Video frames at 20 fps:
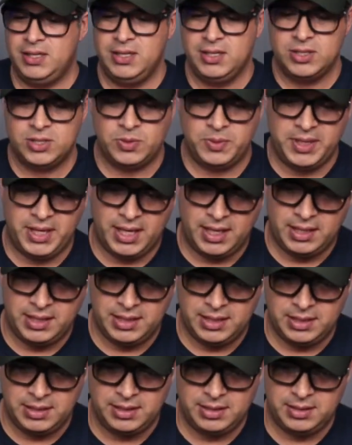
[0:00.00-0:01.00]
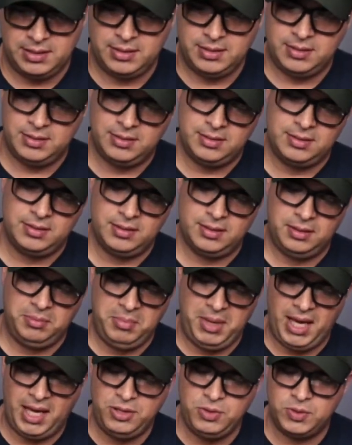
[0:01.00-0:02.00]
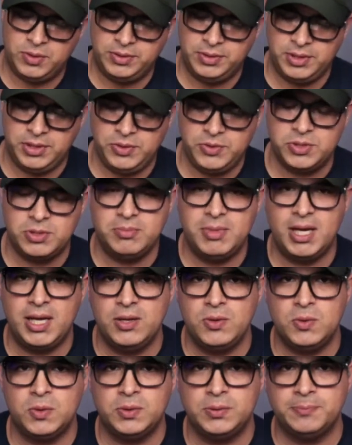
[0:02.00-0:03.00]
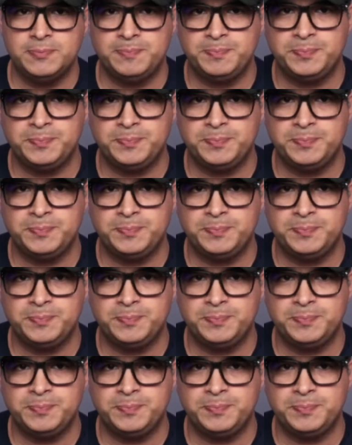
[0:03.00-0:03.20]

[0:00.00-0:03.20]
So we got a manual, user manual.